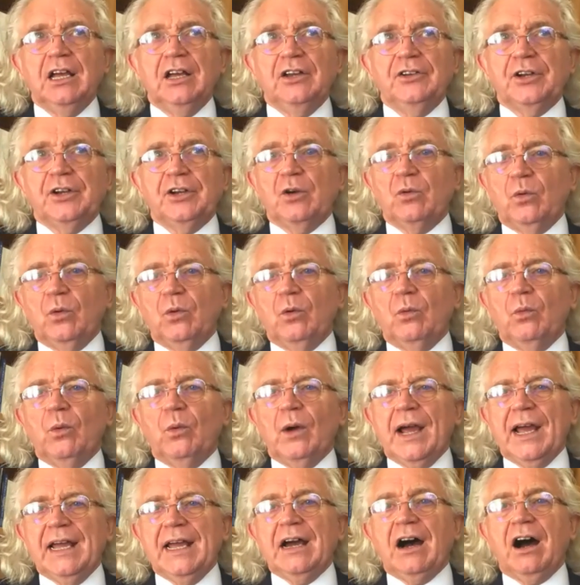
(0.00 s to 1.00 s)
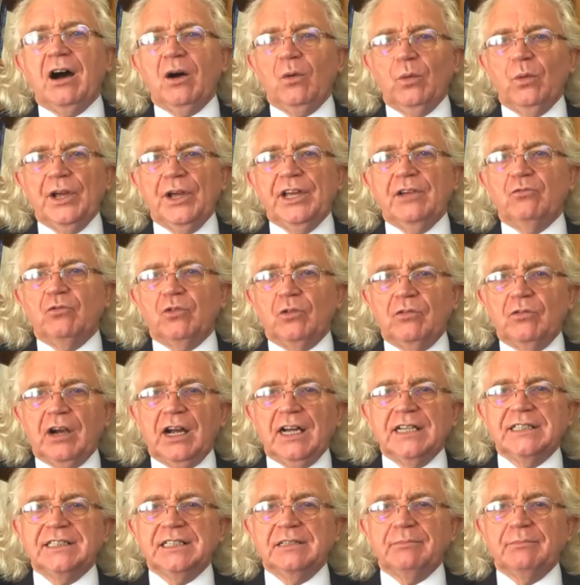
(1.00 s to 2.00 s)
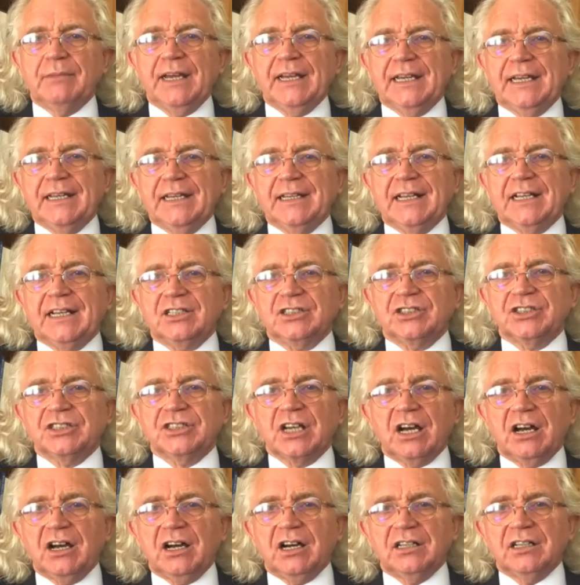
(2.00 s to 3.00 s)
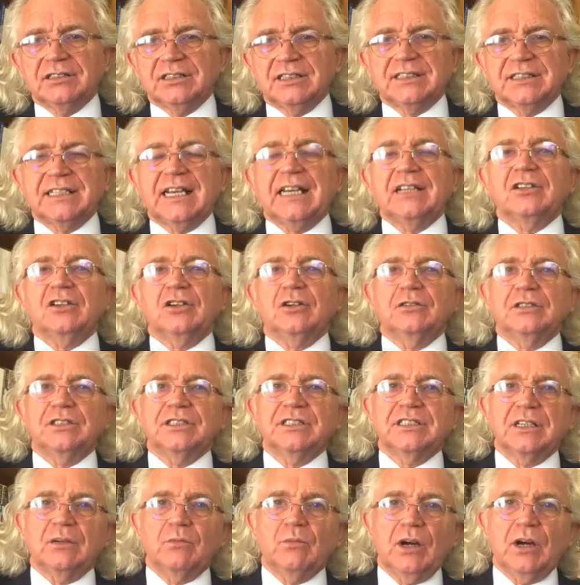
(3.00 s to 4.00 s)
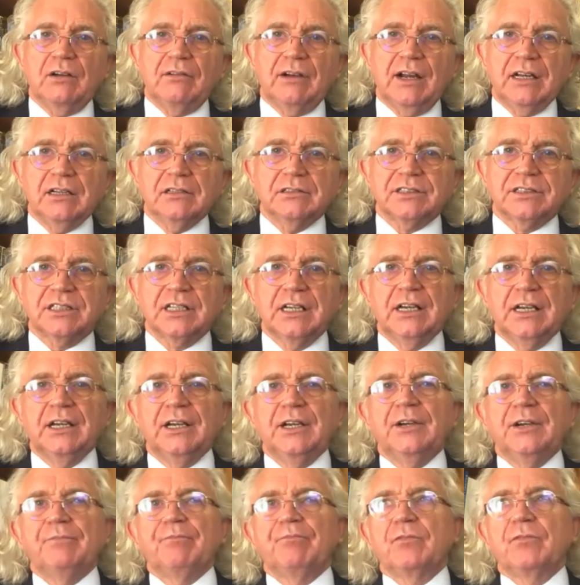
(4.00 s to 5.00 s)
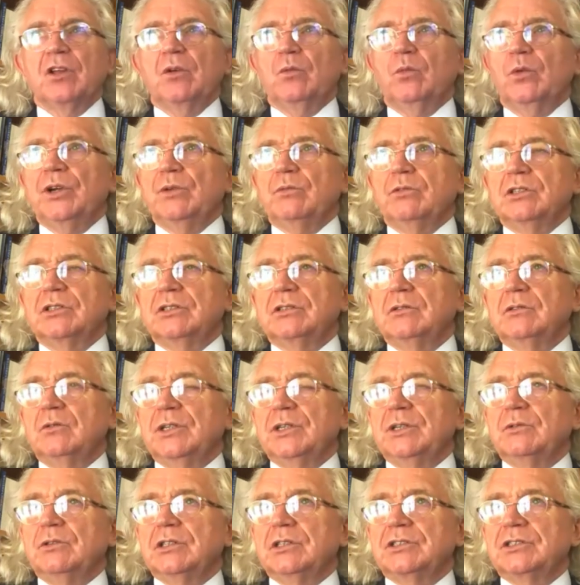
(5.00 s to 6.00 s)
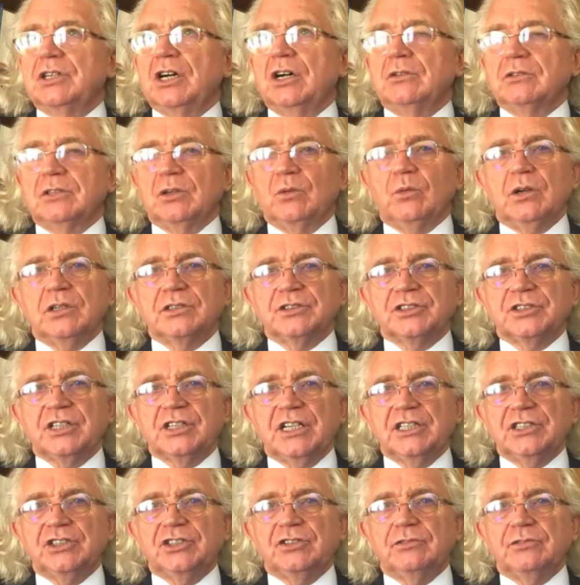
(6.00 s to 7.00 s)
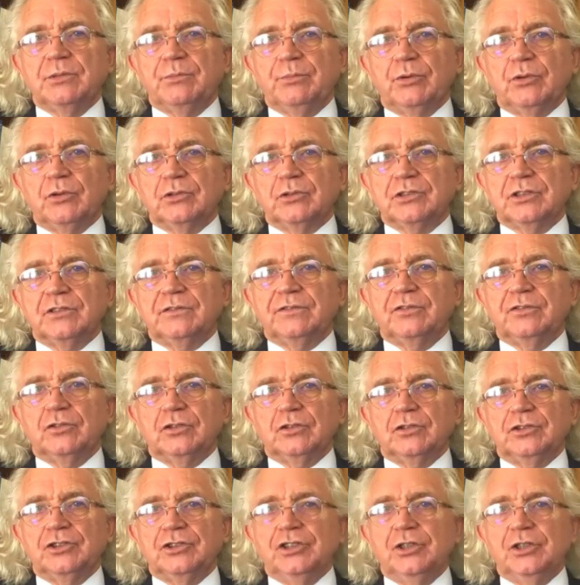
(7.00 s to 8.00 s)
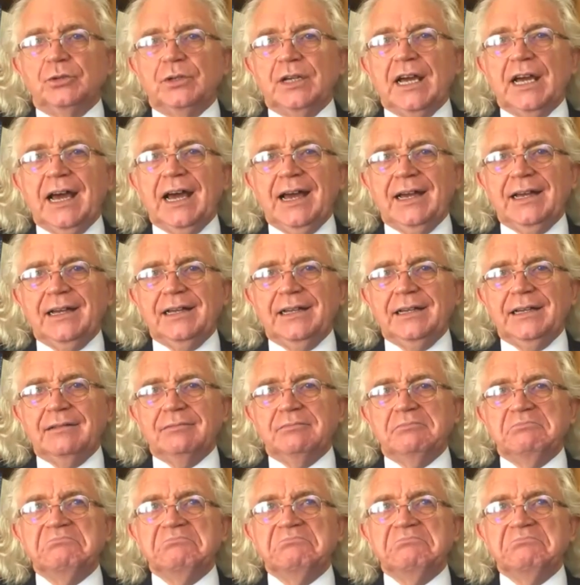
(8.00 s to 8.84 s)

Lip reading: You know, where are we right in making that a SAR? Does that go to somewhere else? We were told at one stage to report to Fraud UK.